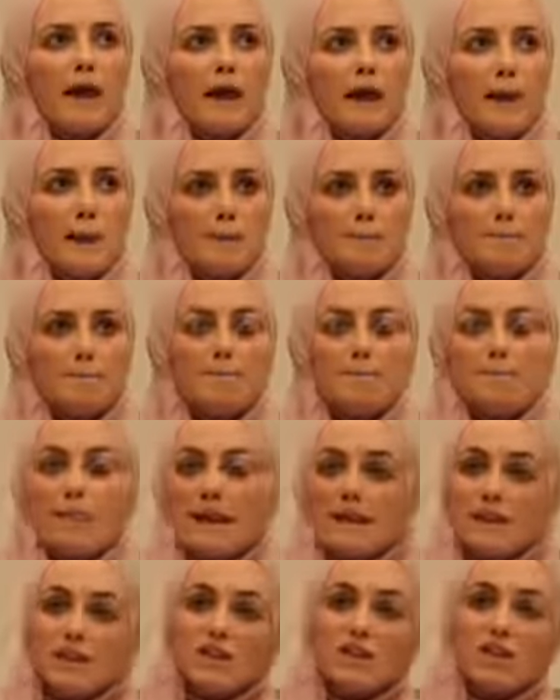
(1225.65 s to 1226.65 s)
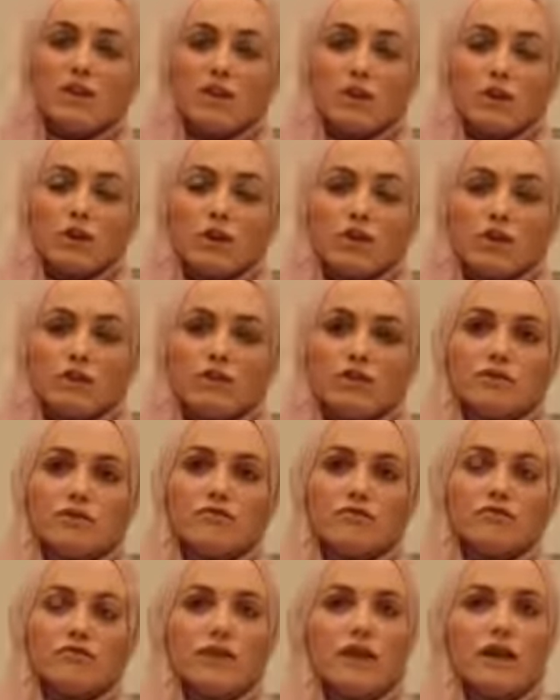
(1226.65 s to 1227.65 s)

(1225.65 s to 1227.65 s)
mangy dogs,